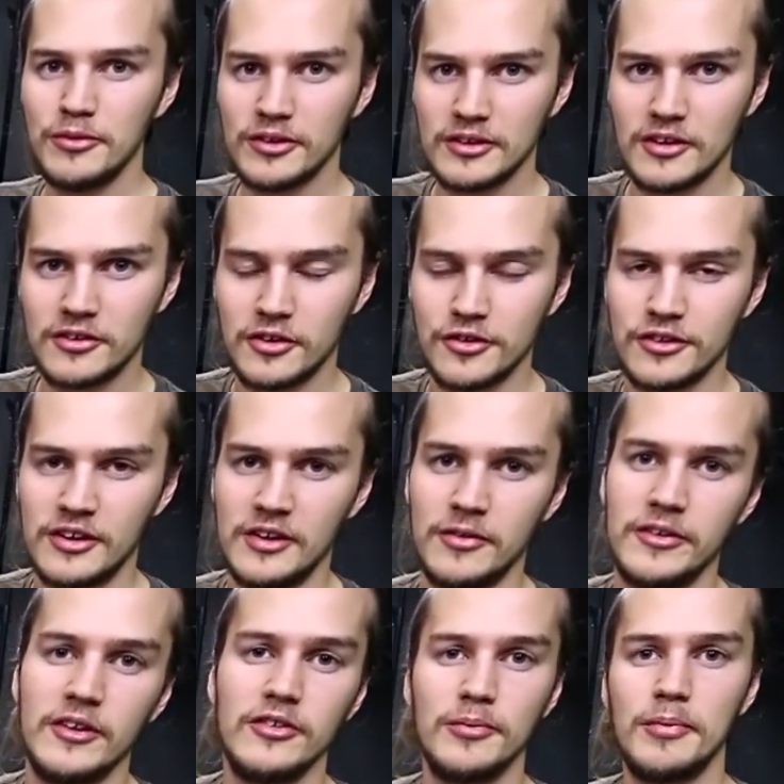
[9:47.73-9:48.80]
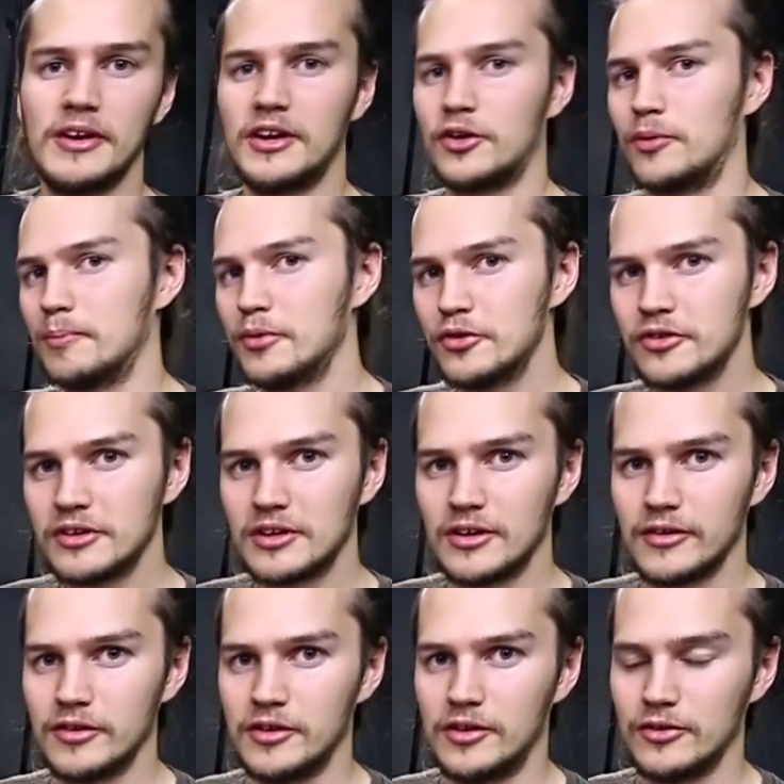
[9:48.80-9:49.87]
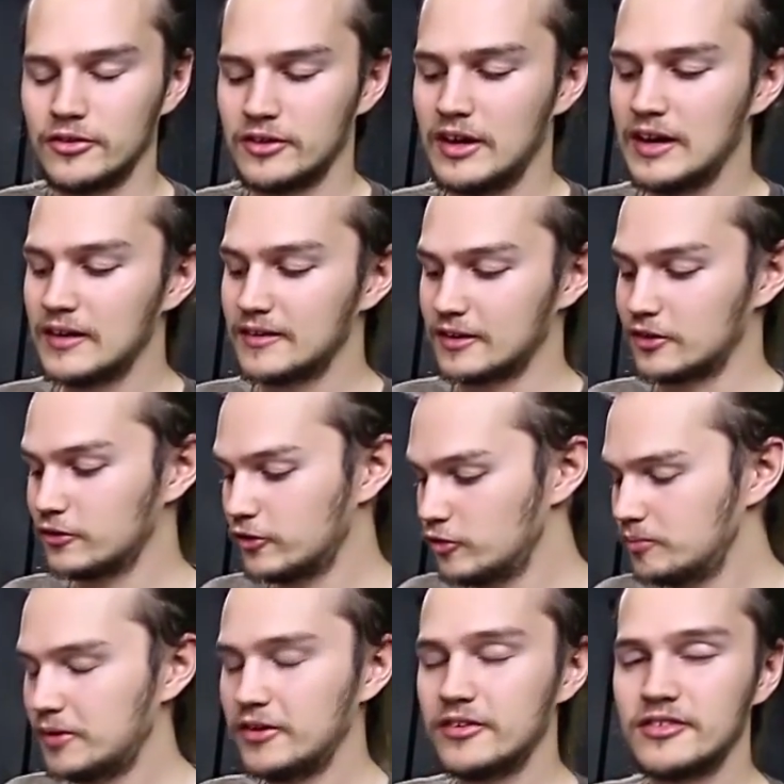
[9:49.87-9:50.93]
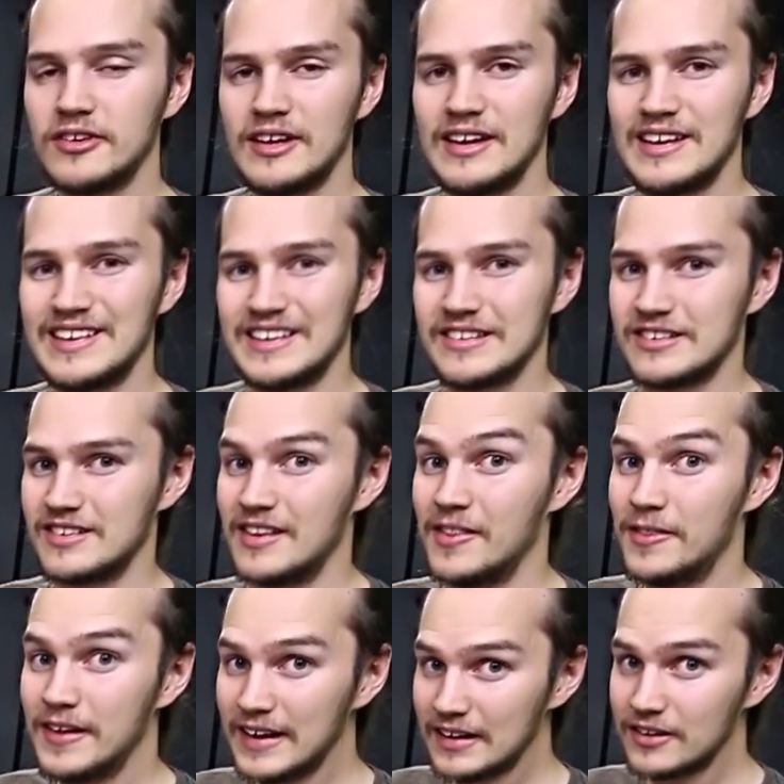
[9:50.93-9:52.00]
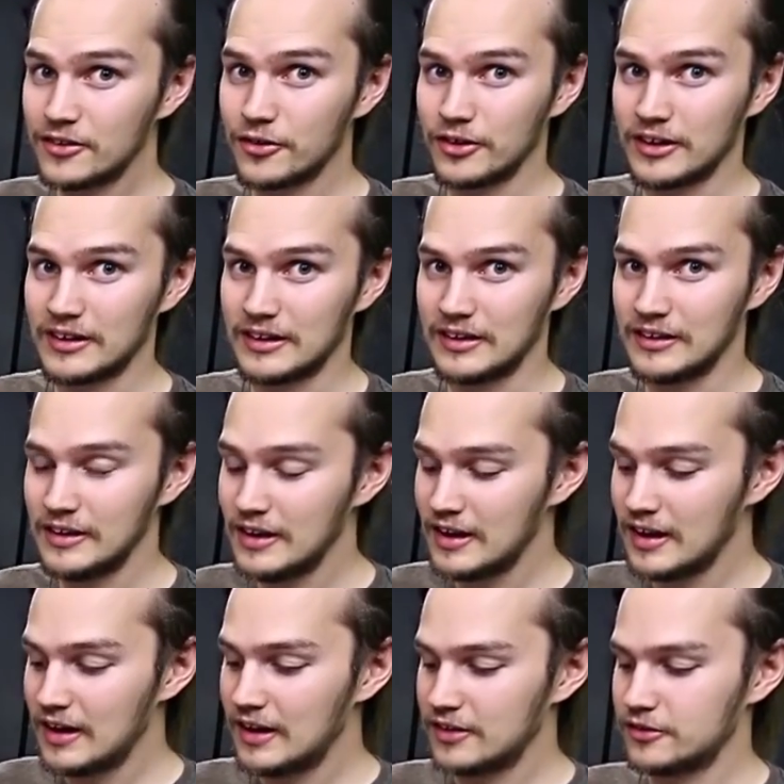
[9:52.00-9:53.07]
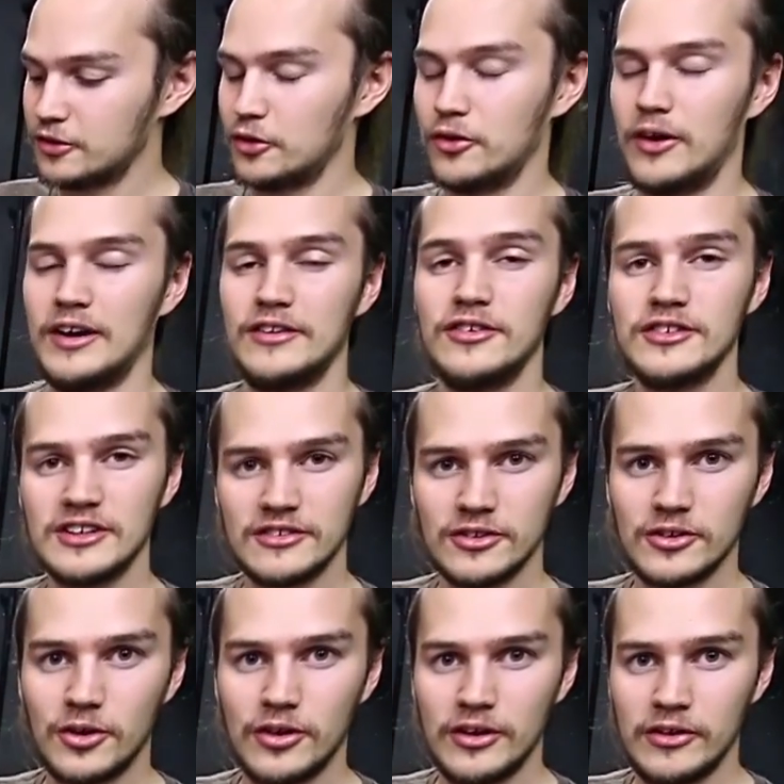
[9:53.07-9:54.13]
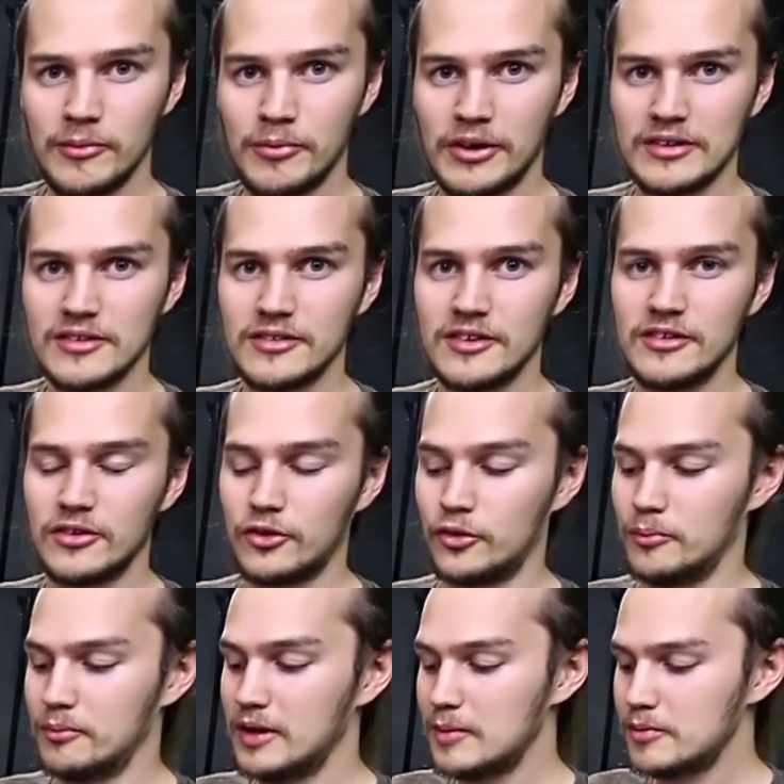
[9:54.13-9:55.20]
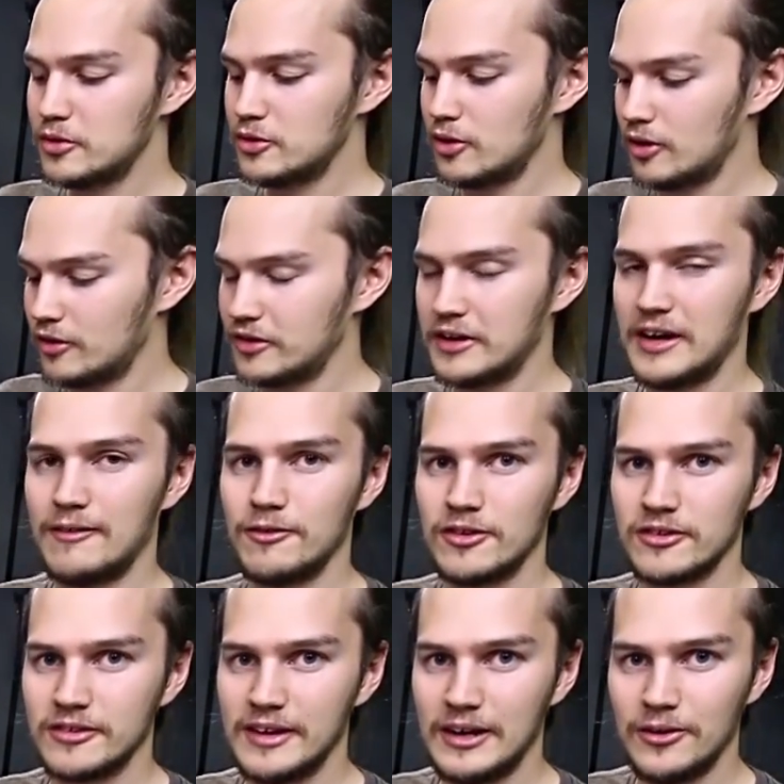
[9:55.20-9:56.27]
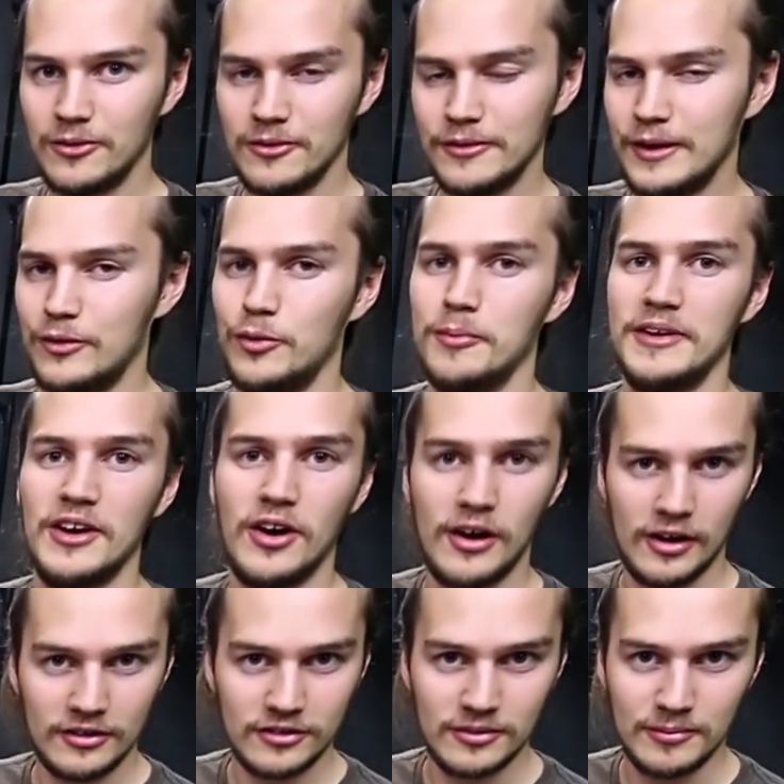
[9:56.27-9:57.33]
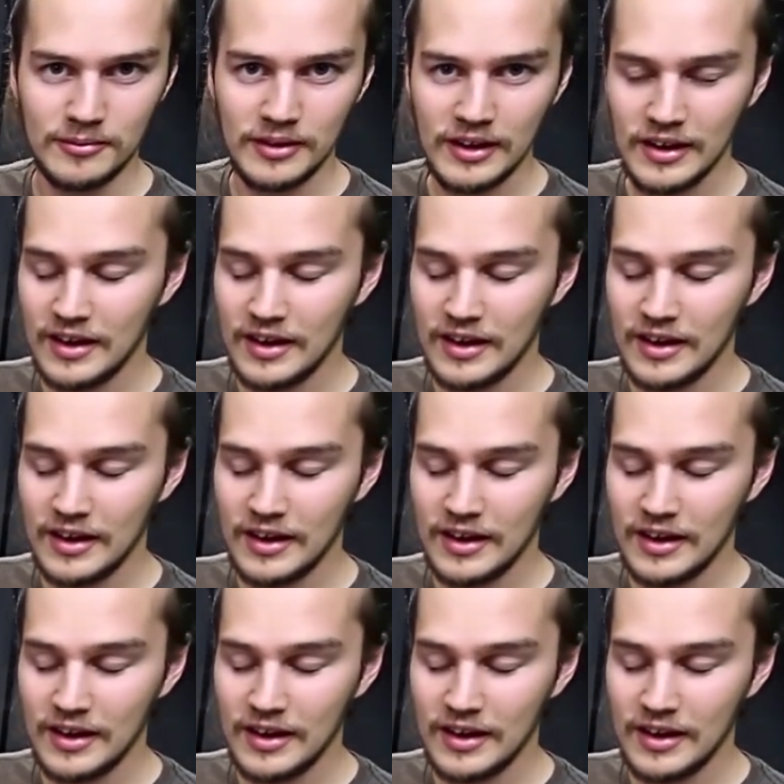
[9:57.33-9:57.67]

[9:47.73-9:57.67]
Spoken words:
signatures and anticipating or pushing all of the notes. The groove per se isn't that tricky, so I suggest you go ahead and practice this, or maybe you already have this down, that would be awesome.